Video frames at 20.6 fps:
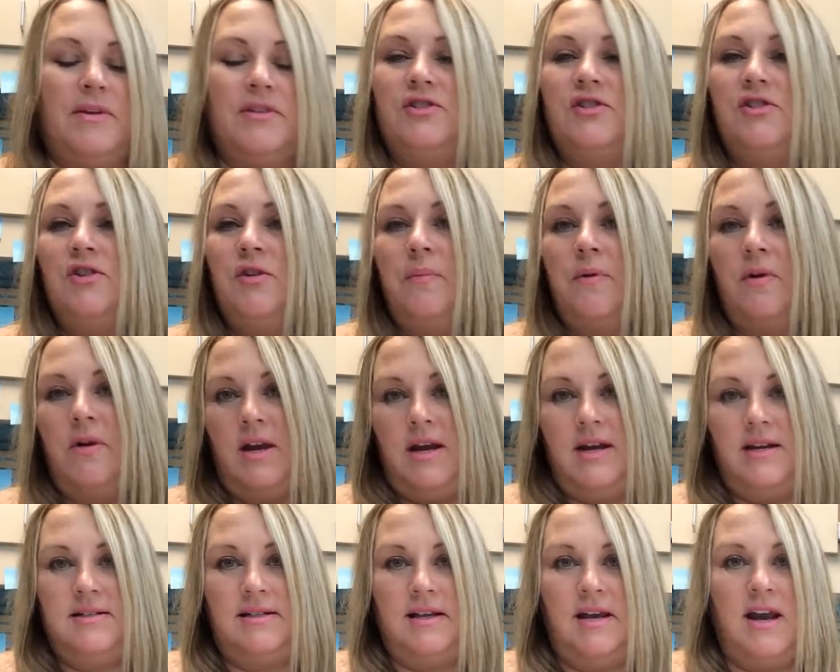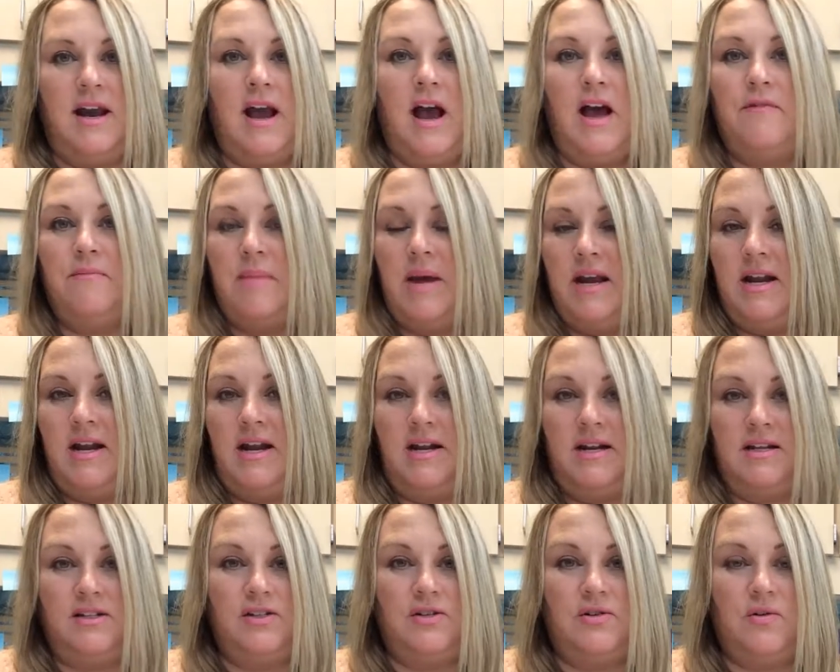Super easy. I made it
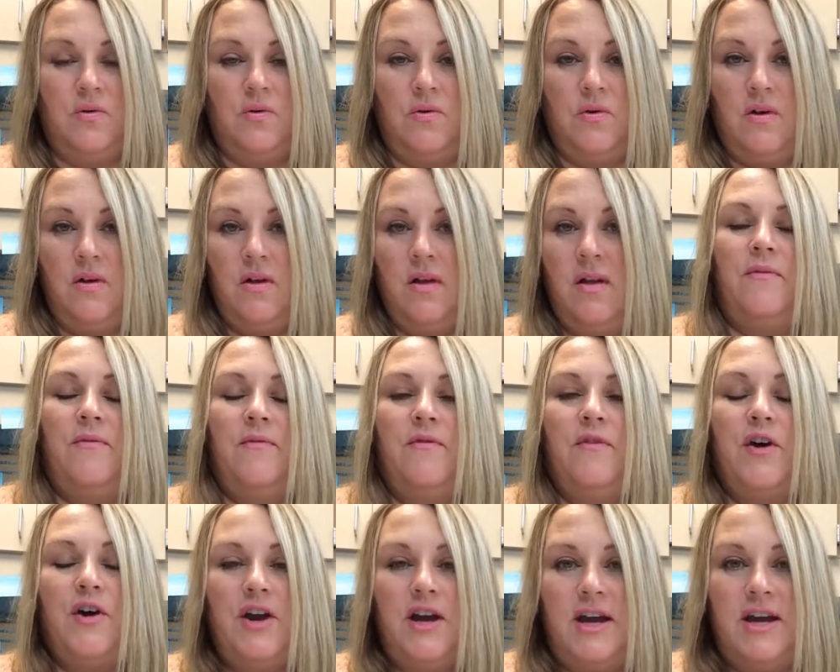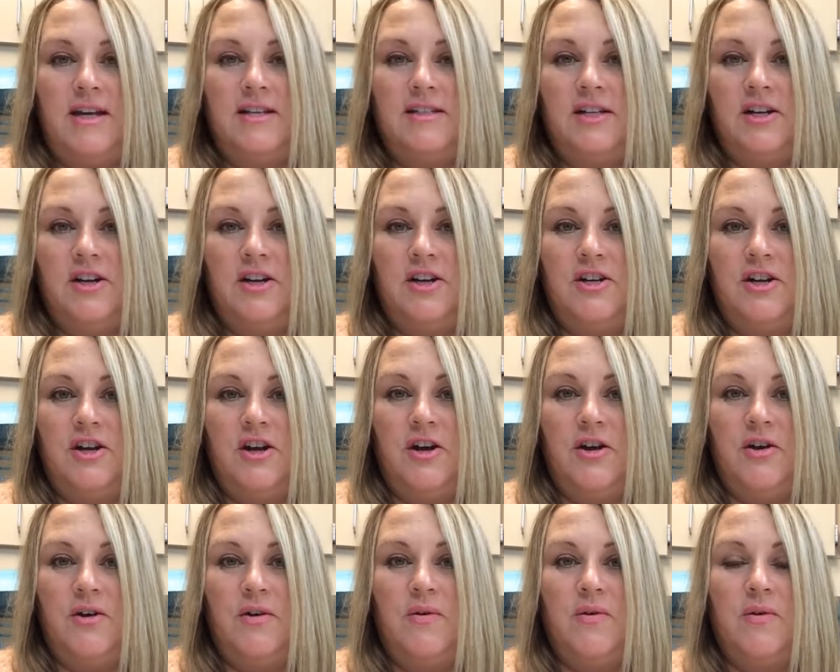at school. Very easy to
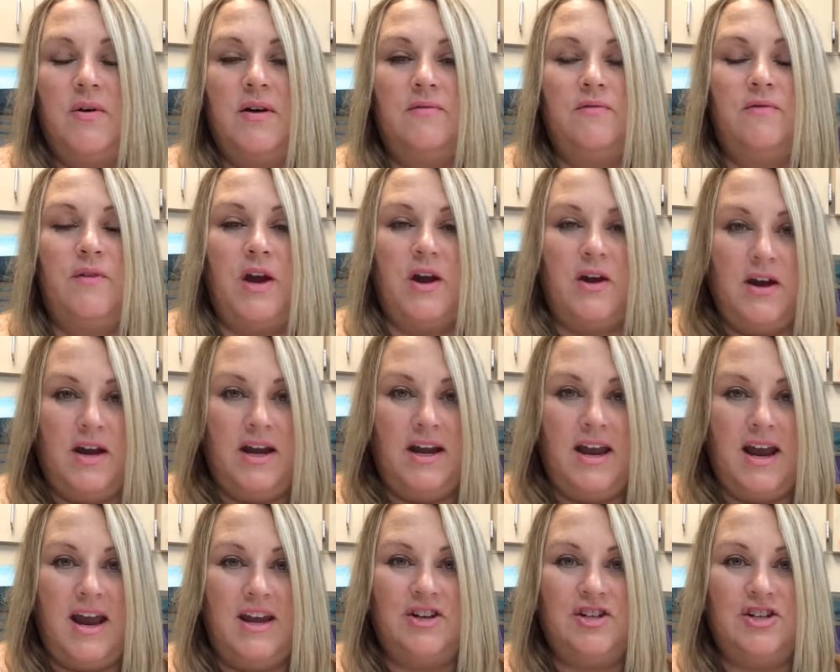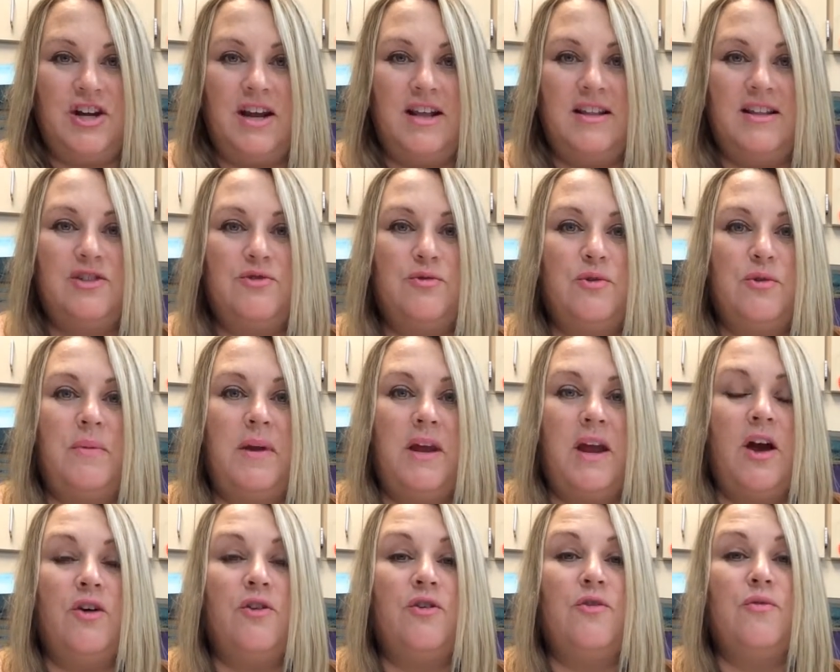do. Very engaging. This would
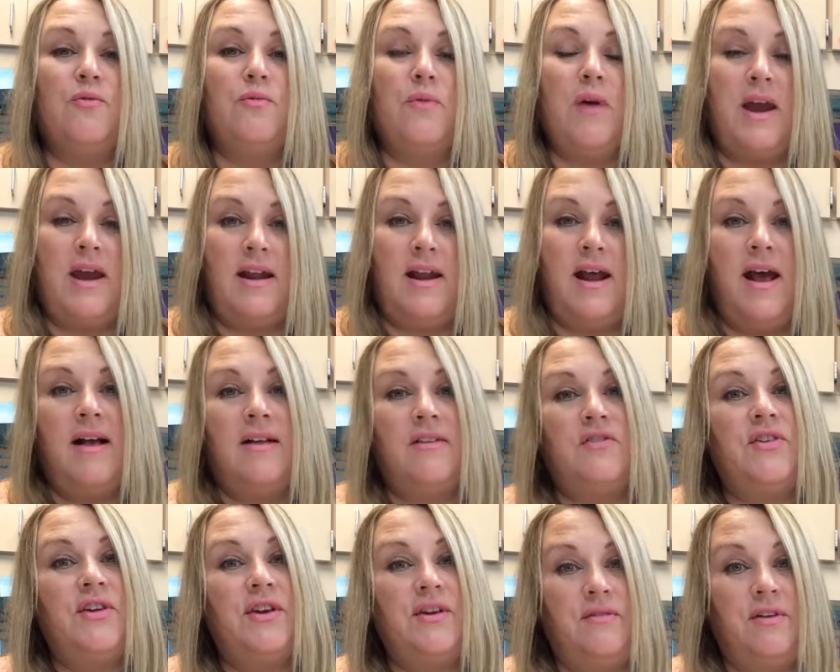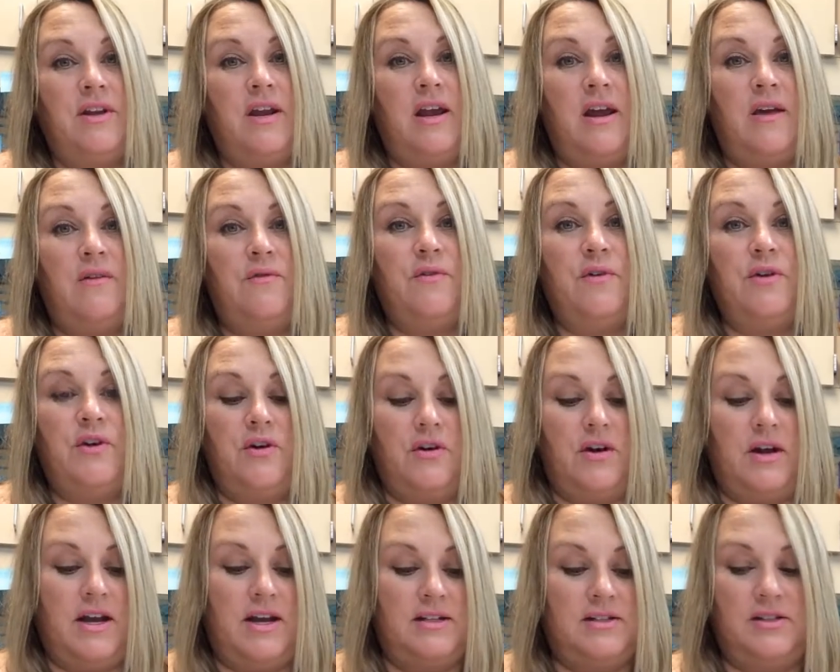be a great activity for your
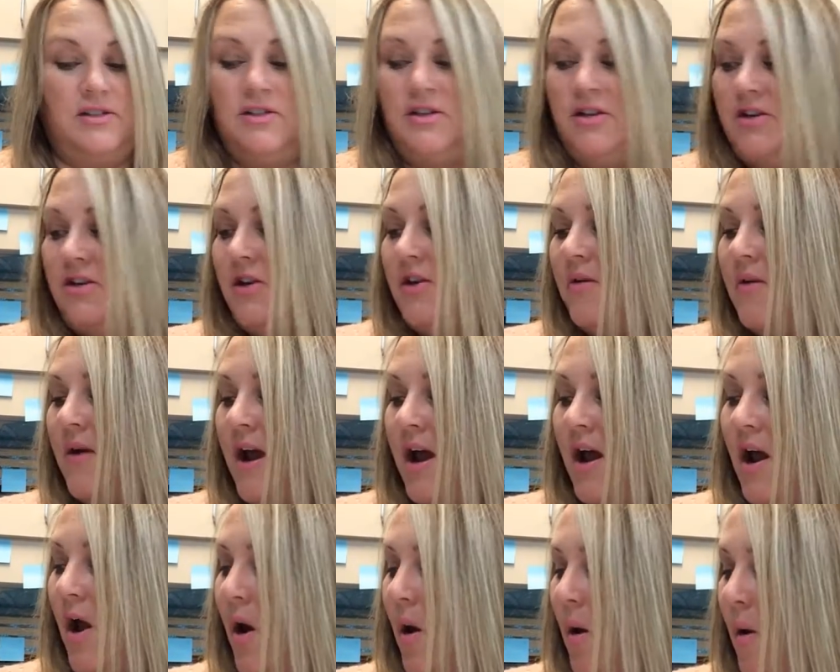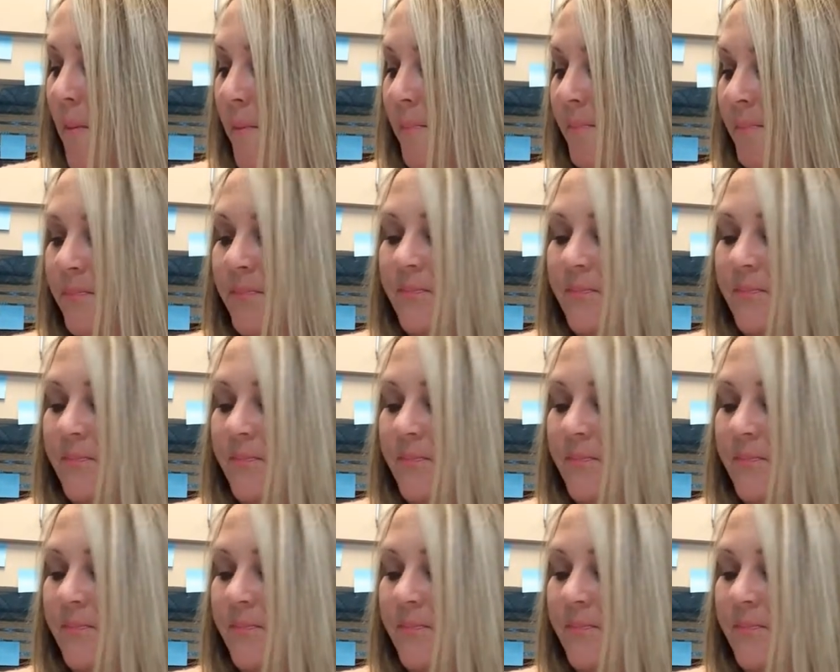kids to do at home.